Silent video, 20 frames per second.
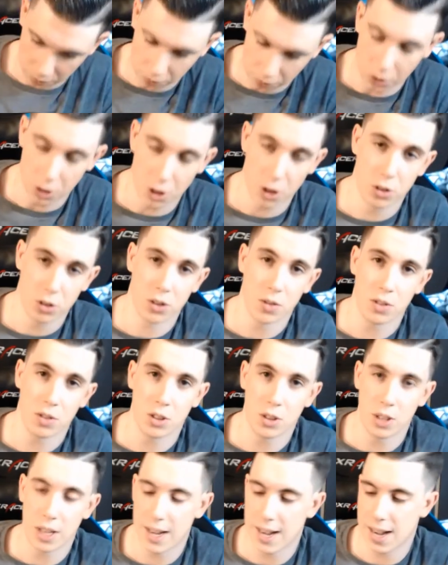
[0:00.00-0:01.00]
For those of
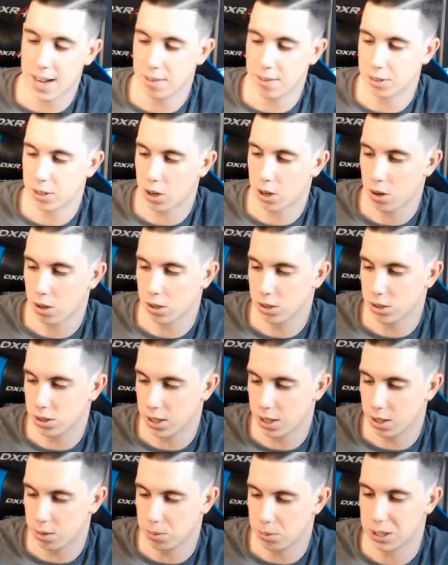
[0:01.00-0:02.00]
you that have cars,
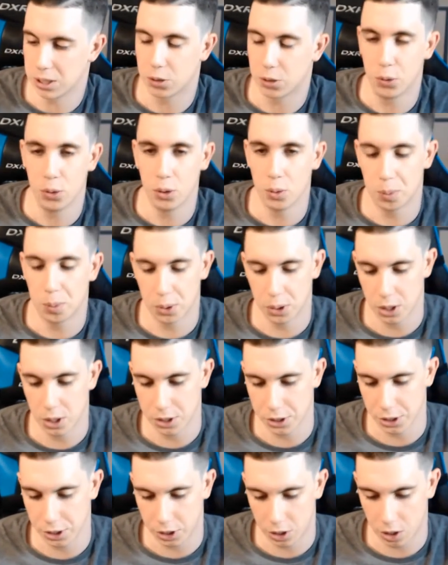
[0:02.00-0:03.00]
that'll be cool to put
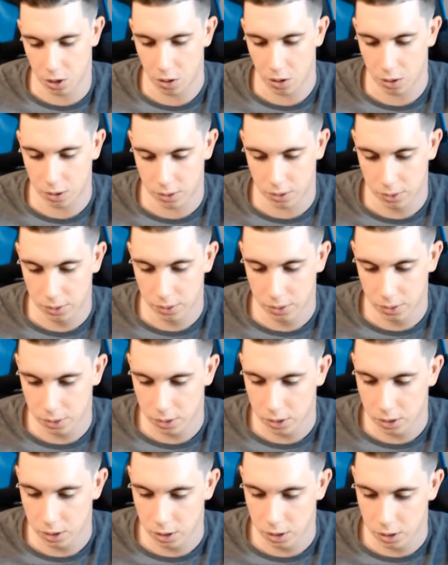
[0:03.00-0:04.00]
on your car.
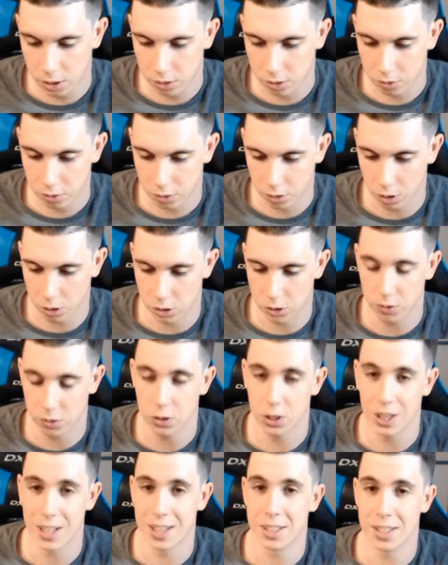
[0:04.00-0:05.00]
For those of
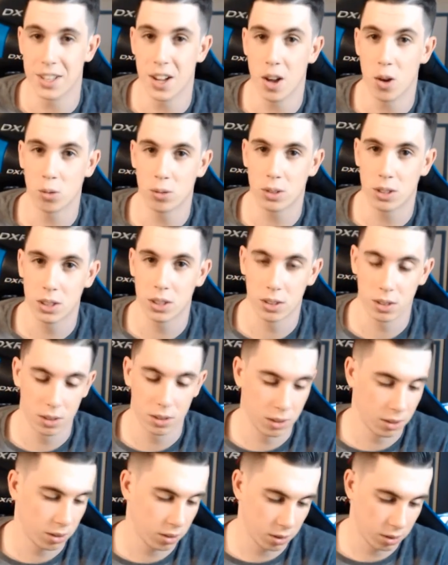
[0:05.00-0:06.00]
you that don't,
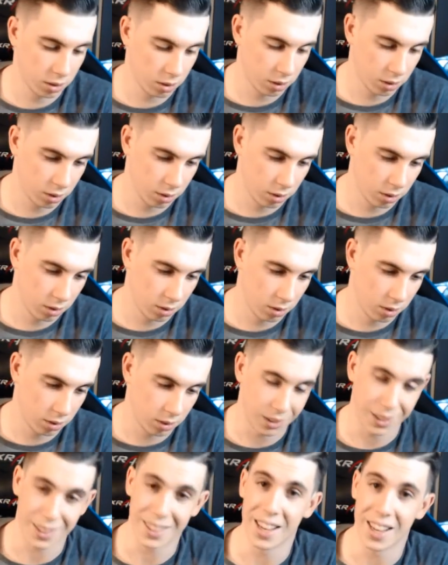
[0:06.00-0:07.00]

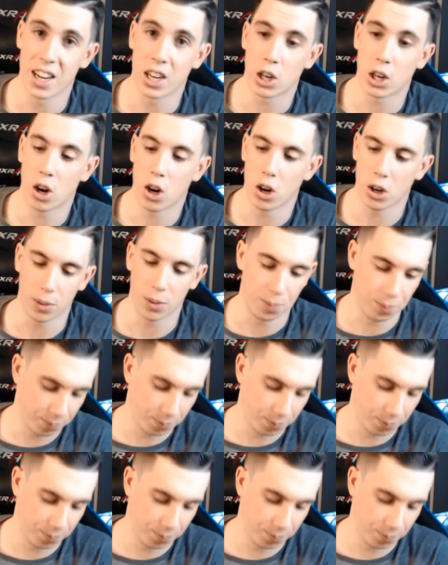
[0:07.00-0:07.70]
get a car.